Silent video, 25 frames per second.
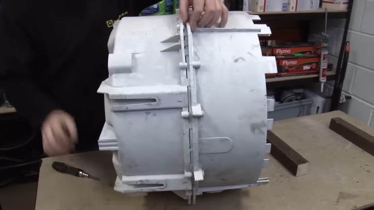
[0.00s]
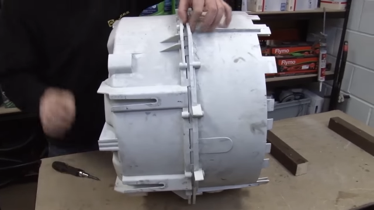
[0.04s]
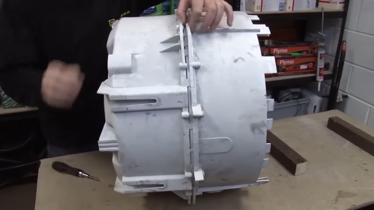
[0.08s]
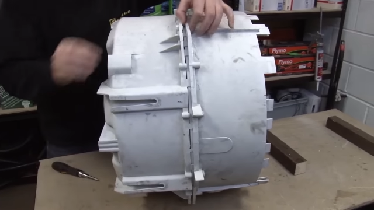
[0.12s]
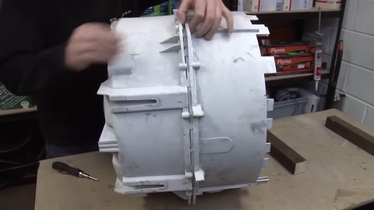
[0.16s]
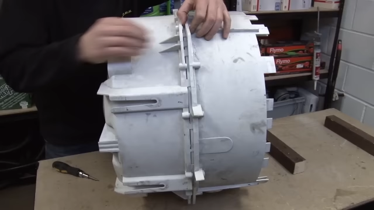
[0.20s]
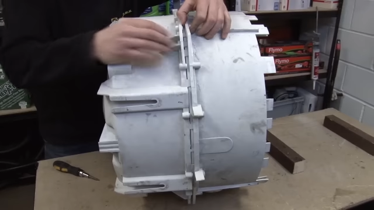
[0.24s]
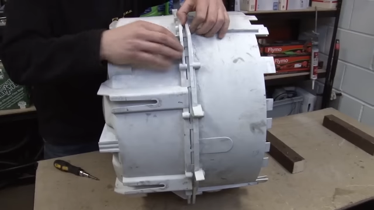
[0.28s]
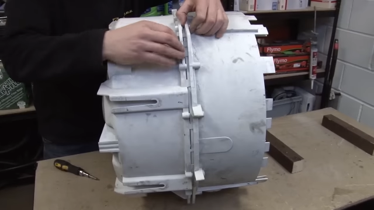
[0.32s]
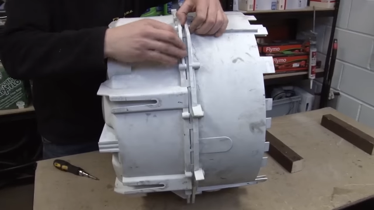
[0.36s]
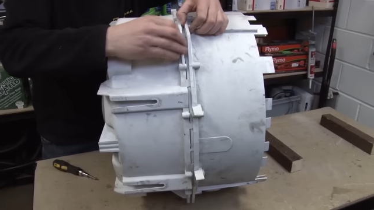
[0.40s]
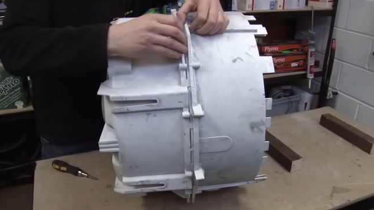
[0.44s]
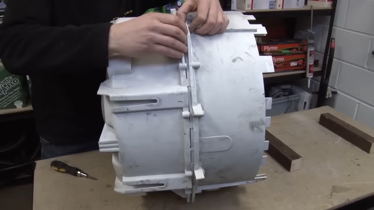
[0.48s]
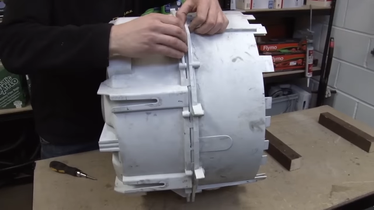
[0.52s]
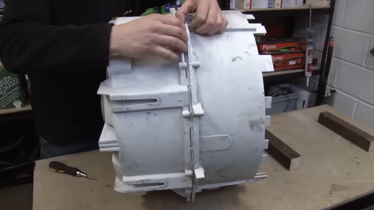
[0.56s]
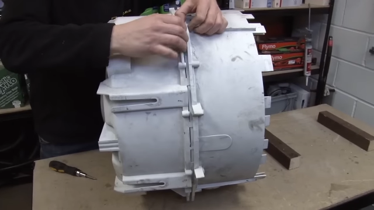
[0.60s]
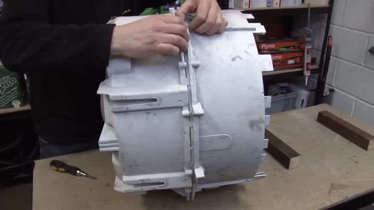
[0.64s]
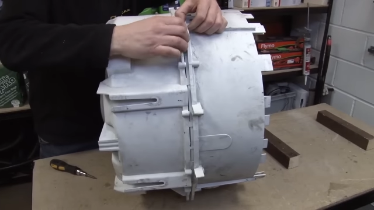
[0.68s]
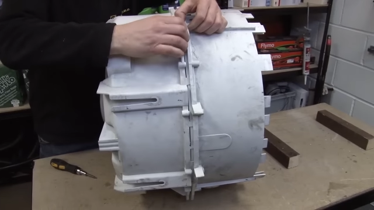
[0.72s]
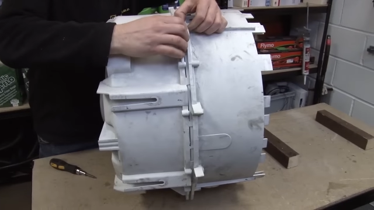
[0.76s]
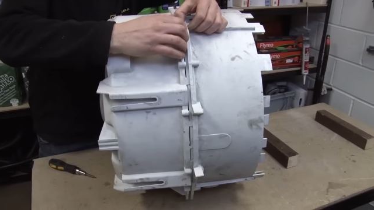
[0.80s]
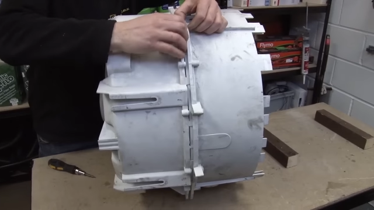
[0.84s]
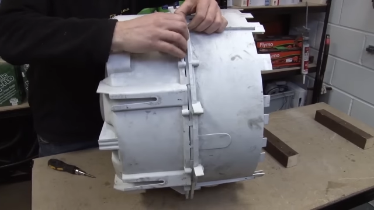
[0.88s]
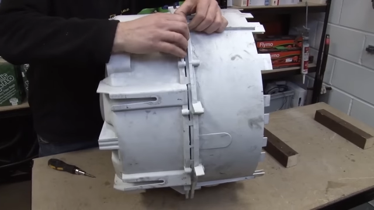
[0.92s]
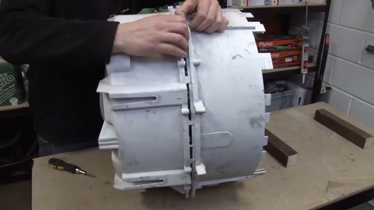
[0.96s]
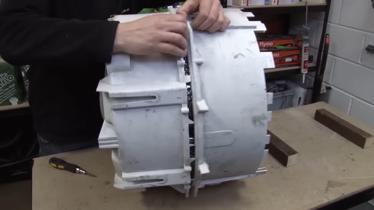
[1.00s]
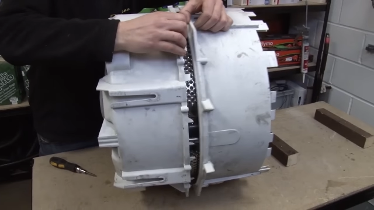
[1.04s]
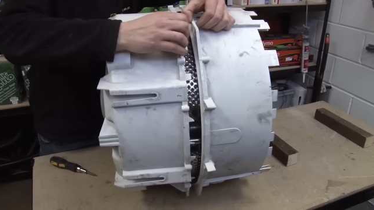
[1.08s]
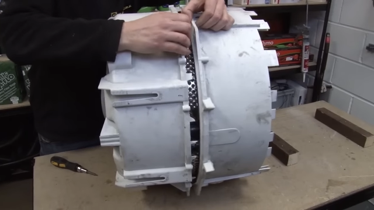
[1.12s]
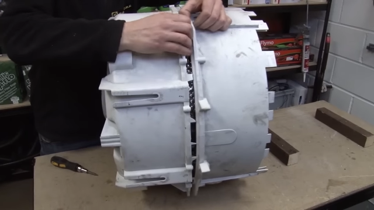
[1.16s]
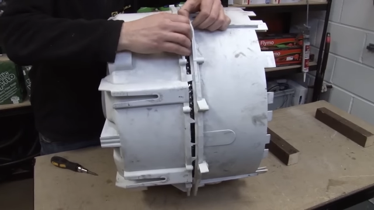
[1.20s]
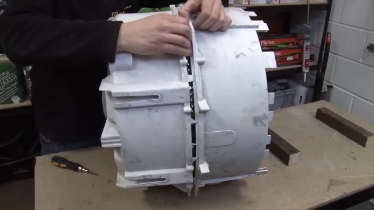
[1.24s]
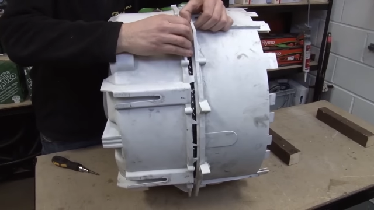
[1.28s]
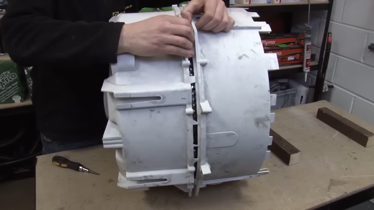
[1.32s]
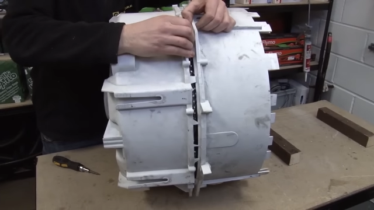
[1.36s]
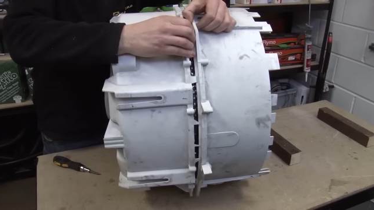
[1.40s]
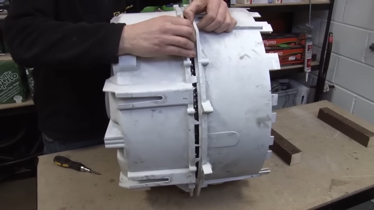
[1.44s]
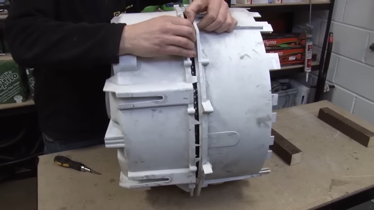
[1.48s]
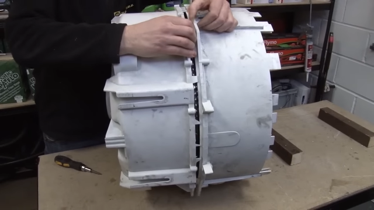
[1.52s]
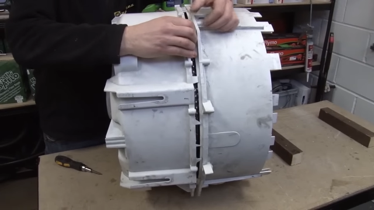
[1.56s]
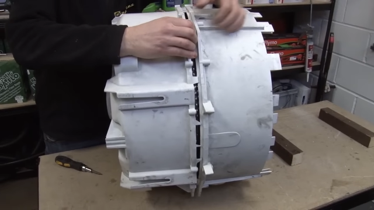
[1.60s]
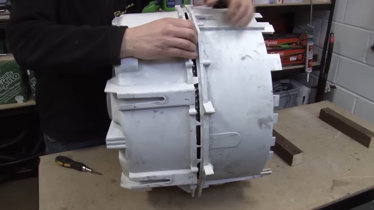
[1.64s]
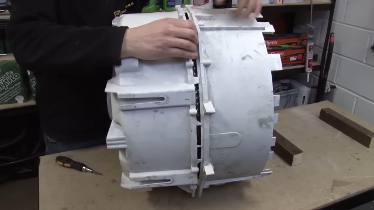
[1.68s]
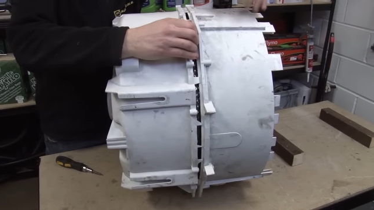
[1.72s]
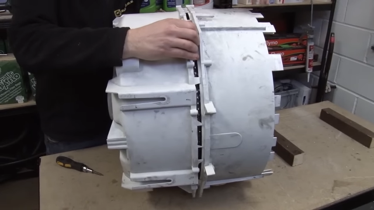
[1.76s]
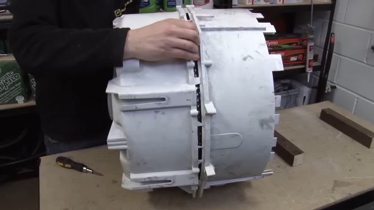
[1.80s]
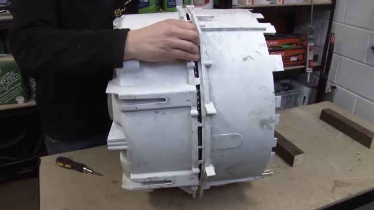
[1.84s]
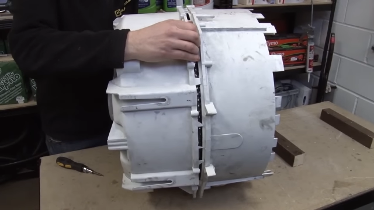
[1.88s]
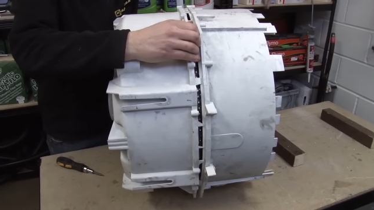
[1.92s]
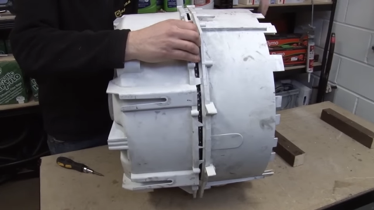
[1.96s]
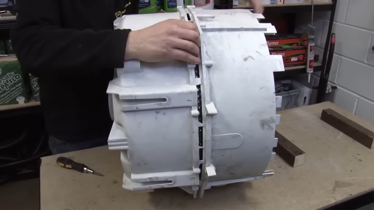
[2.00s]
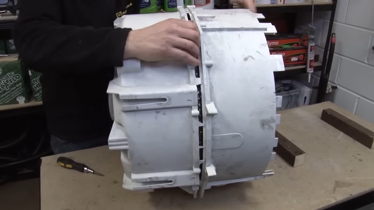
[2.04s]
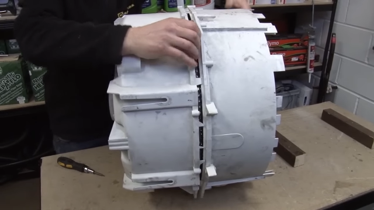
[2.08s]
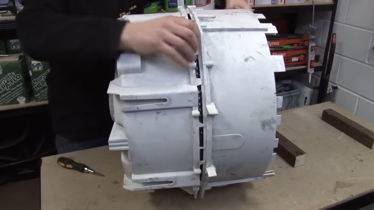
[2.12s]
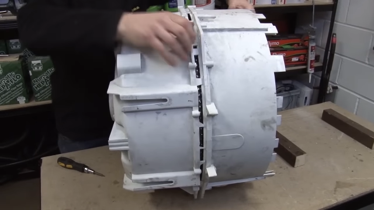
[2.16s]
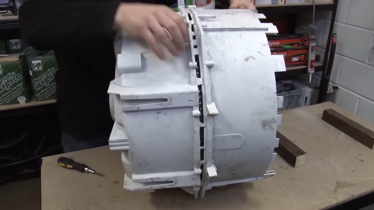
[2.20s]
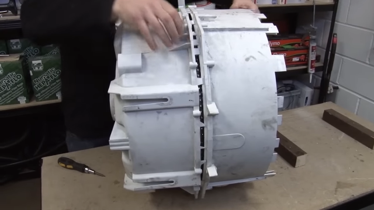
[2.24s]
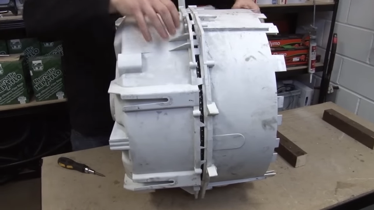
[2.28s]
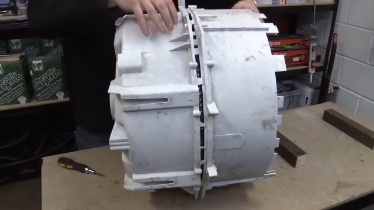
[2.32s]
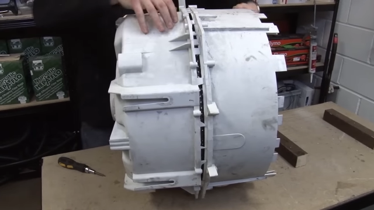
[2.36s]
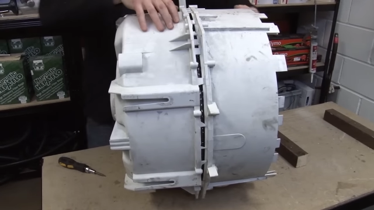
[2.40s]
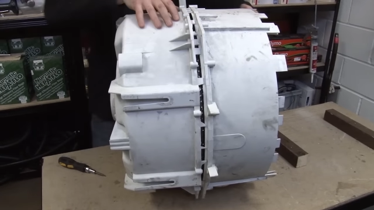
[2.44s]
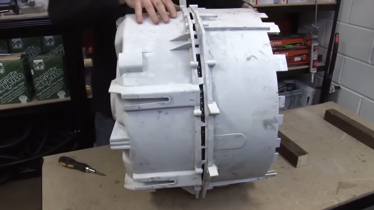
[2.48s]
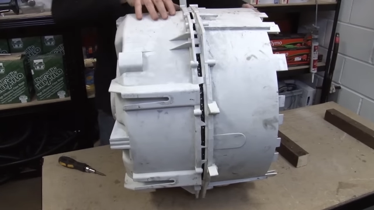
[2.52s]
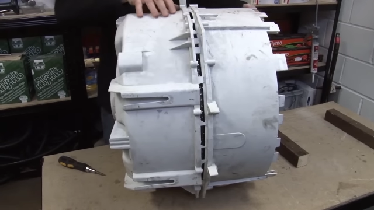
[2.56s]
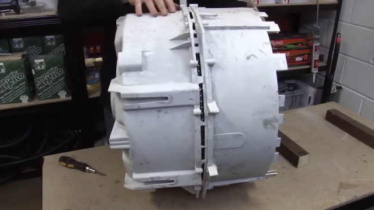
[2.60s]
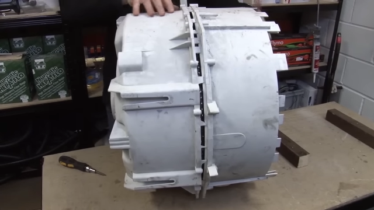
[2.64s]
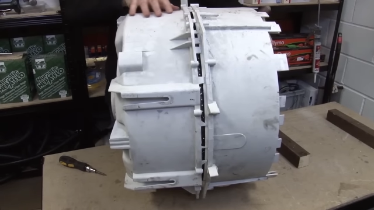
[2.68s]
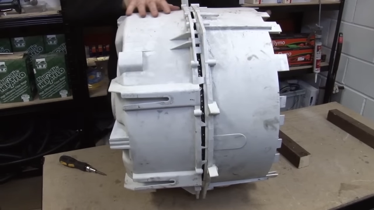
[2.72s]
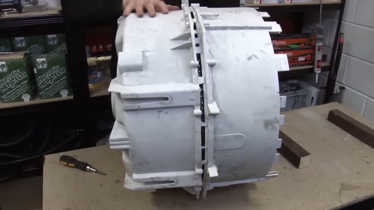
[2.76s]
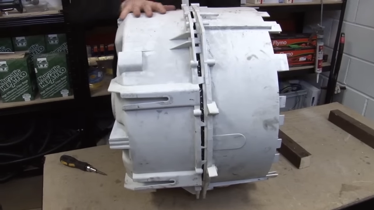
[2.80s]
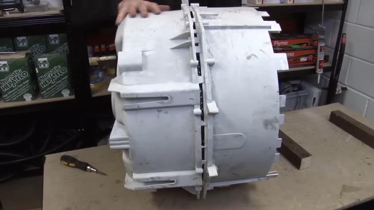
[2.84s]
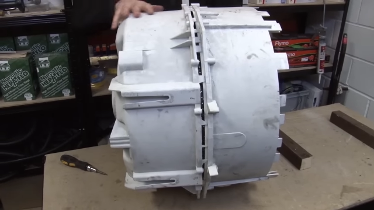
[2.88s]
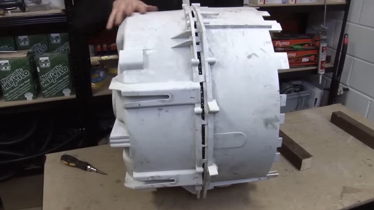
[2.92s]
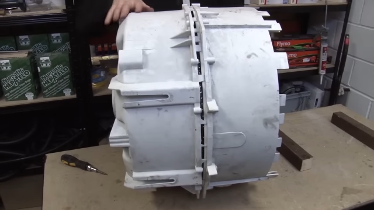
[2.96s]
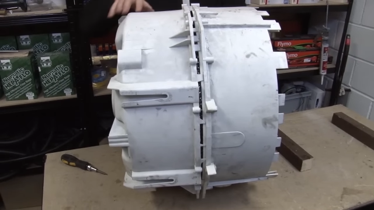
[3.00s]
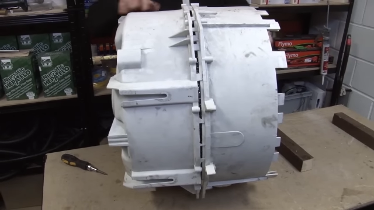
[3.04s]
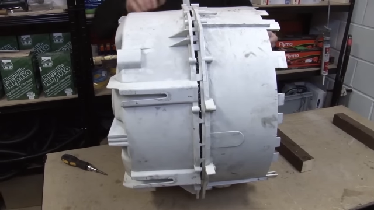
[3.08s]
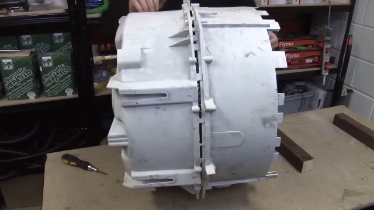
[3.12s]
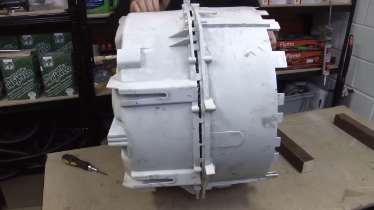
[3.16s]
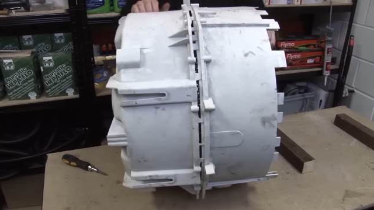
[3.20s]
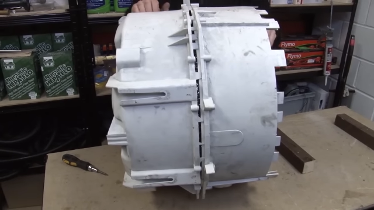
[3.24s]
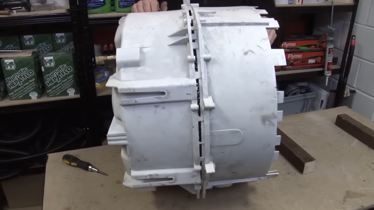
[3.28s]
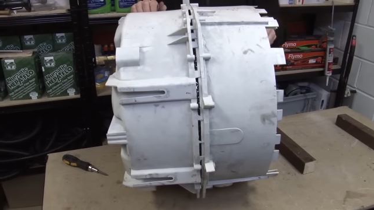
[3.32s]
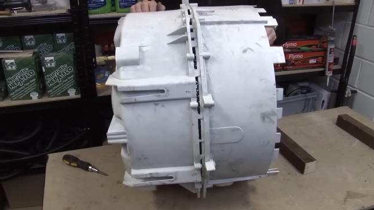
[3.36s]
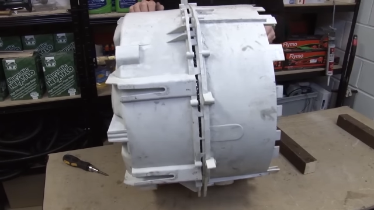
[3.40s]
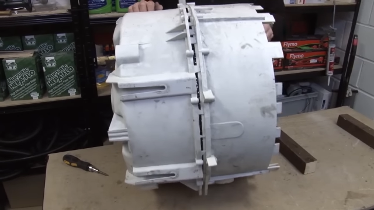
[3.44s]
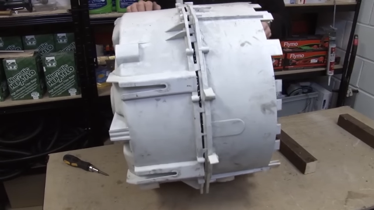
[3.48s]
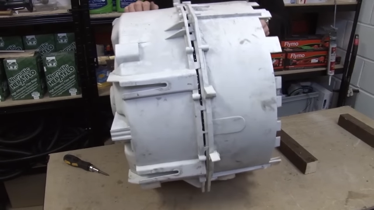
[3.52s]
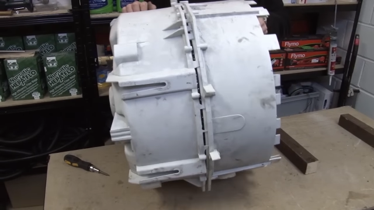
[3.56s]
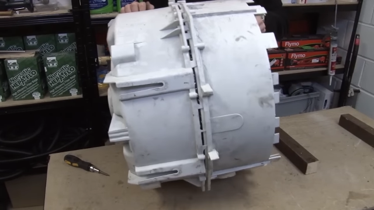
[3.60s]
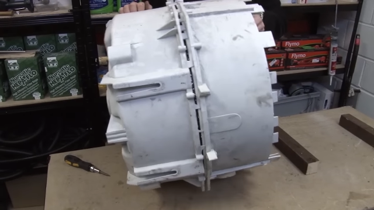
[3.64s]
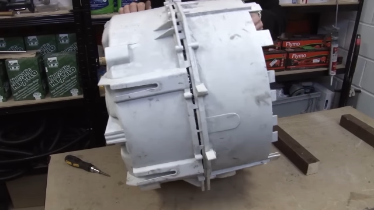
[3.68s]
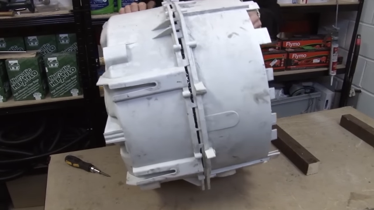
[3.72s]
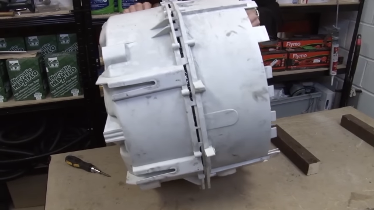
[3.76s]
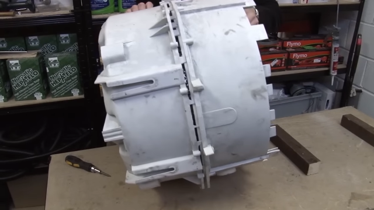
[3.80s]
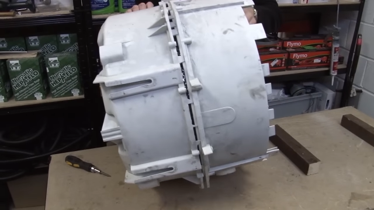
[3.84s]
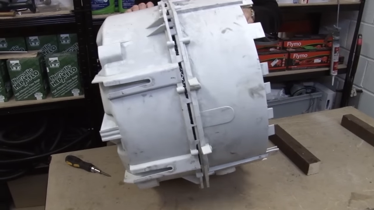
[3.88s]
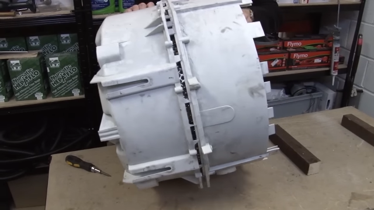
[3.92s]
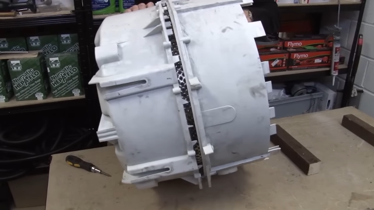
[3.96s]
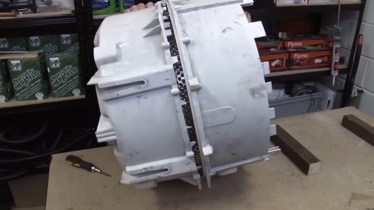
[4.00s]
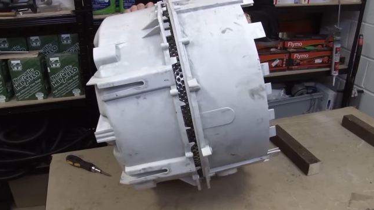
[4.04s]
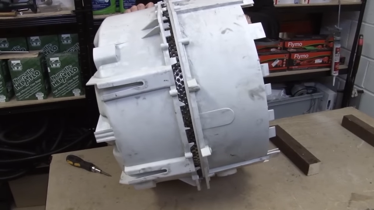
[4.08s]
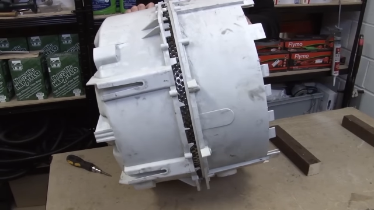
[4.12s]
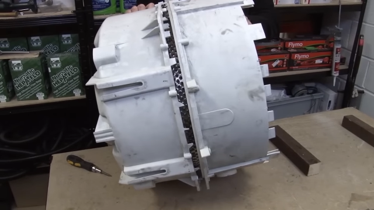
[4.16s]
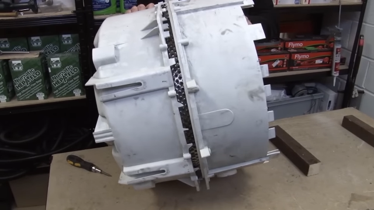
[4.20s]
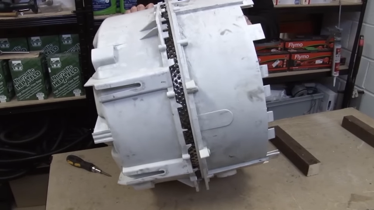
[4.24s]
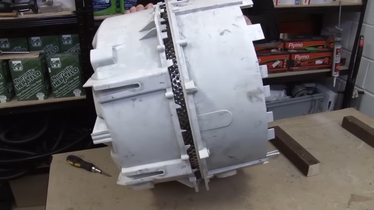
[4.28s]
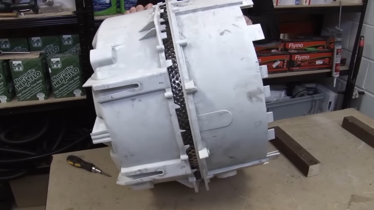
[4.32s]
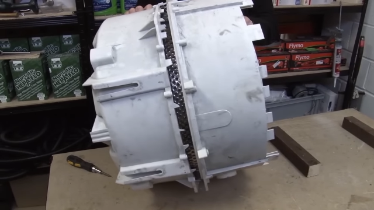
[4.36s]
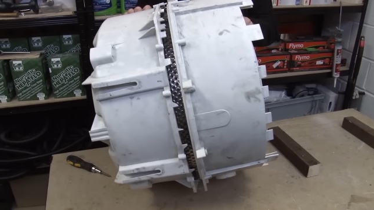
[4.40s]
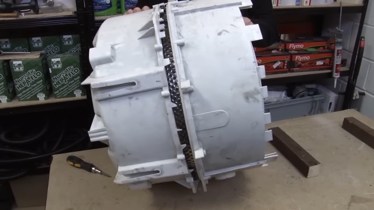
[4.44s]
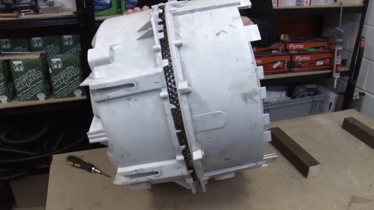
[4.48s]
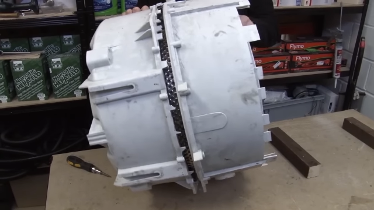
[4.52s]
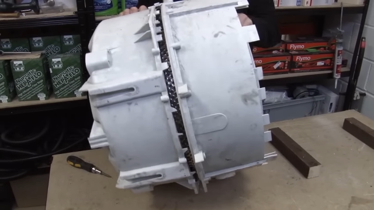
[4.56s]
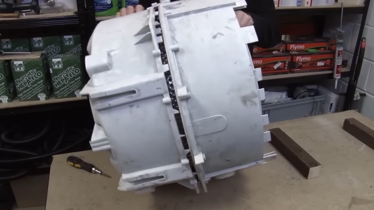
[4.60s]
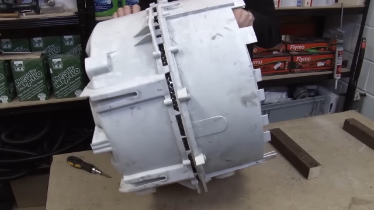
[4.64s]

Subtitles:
(no speaker visible)